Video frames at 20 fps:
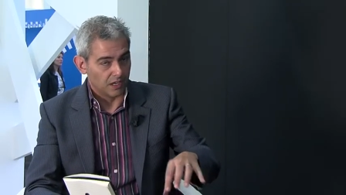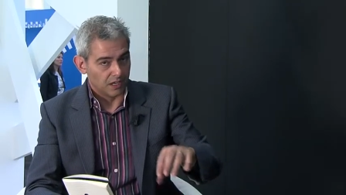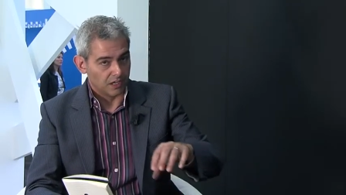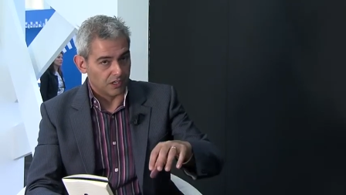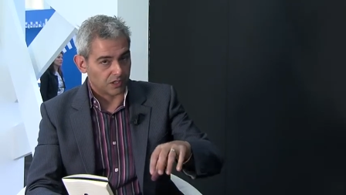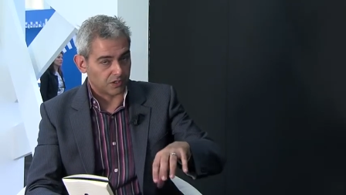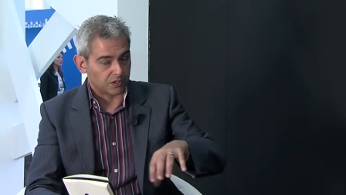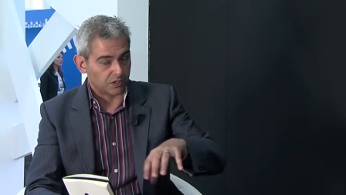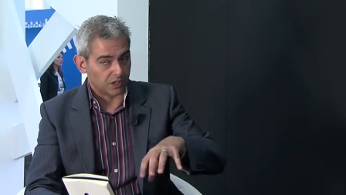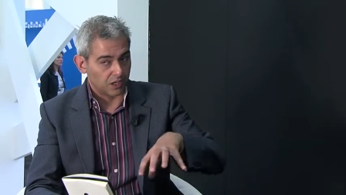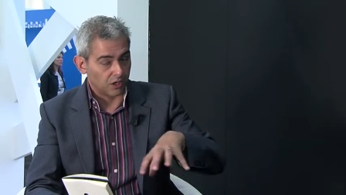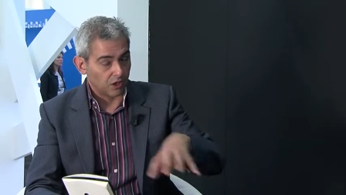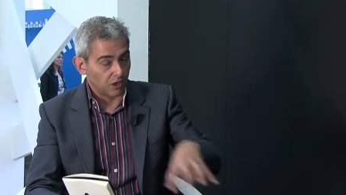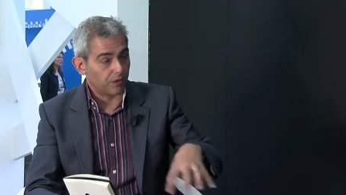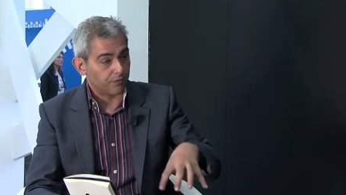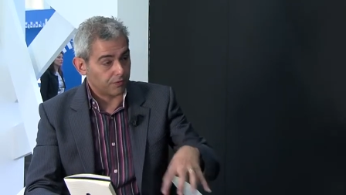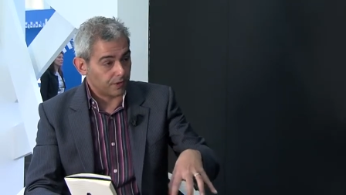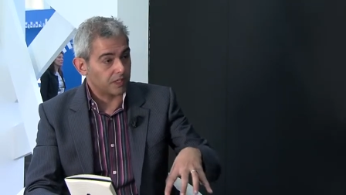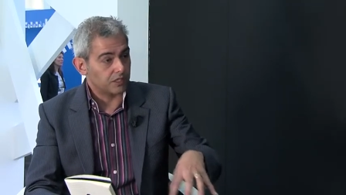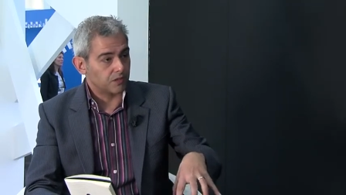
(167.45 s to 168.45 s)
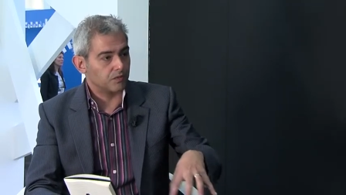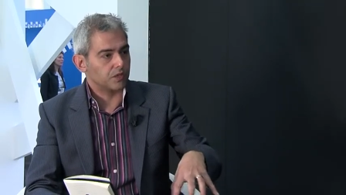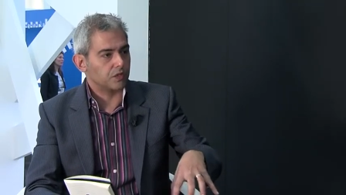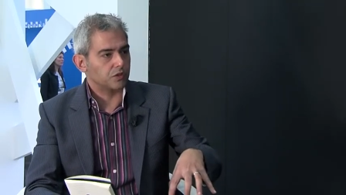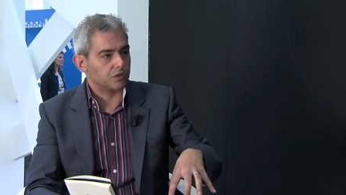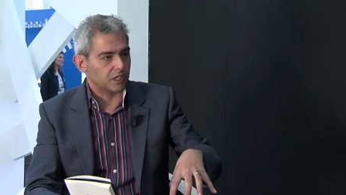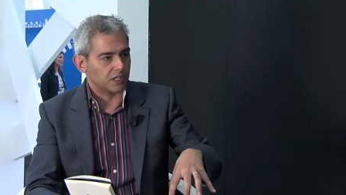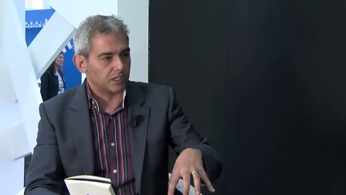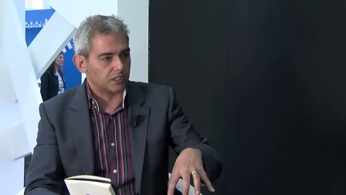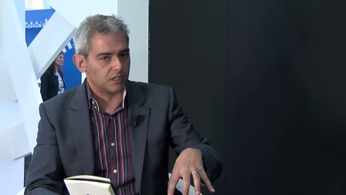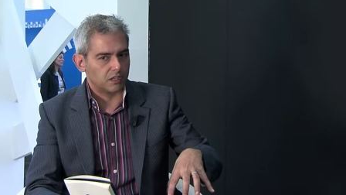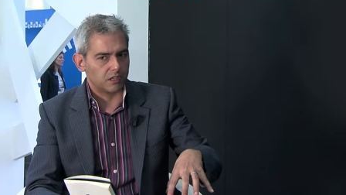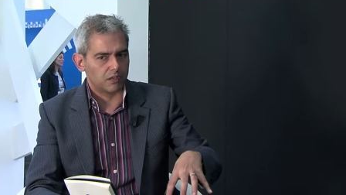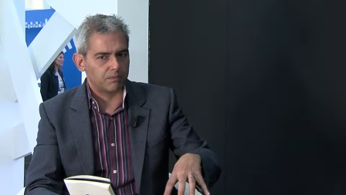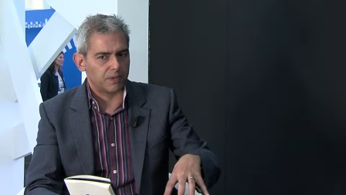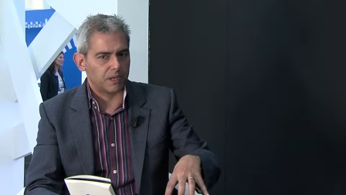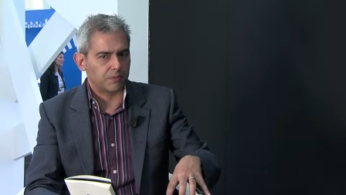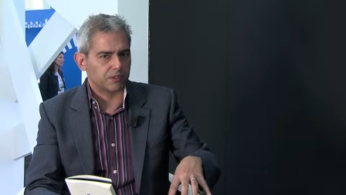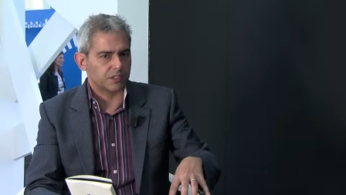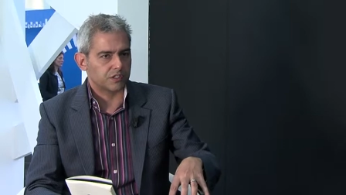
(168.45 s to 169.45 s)
Because a lot of interviews I do,
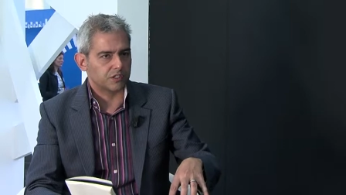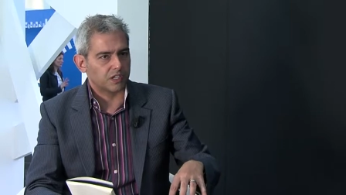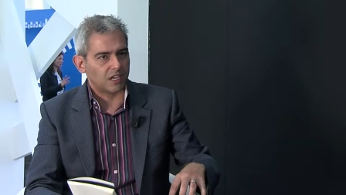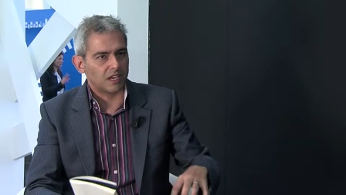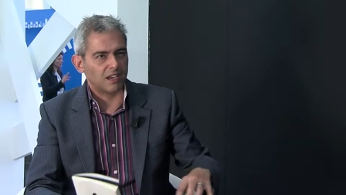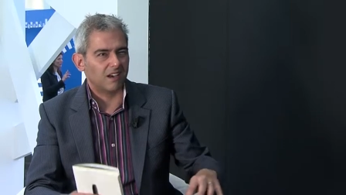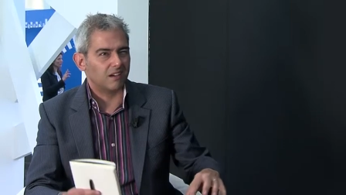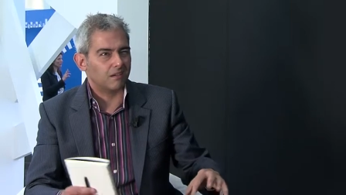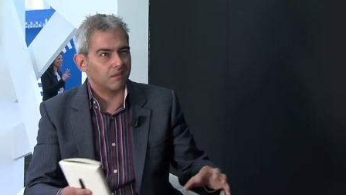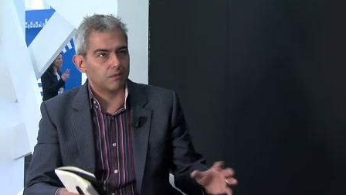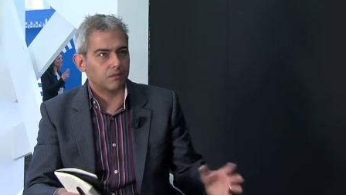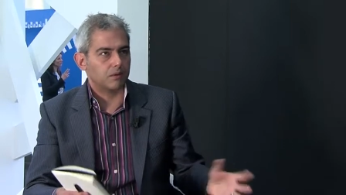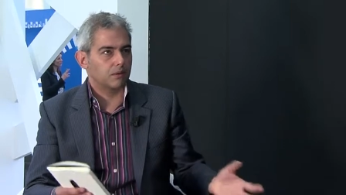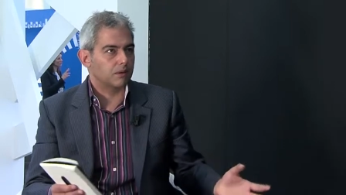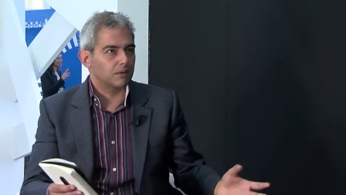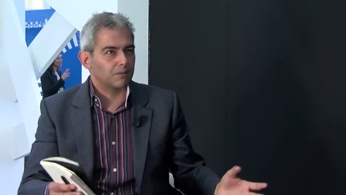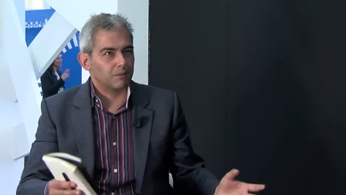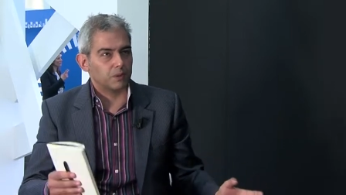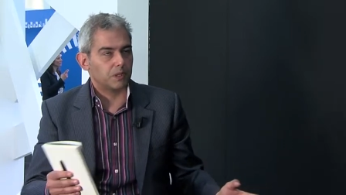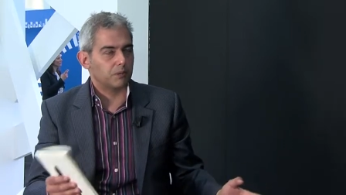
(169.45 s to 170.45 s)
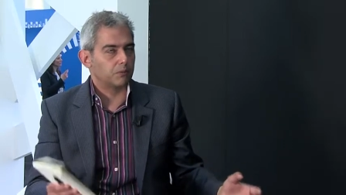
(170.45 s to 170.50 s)
people are saying, oh,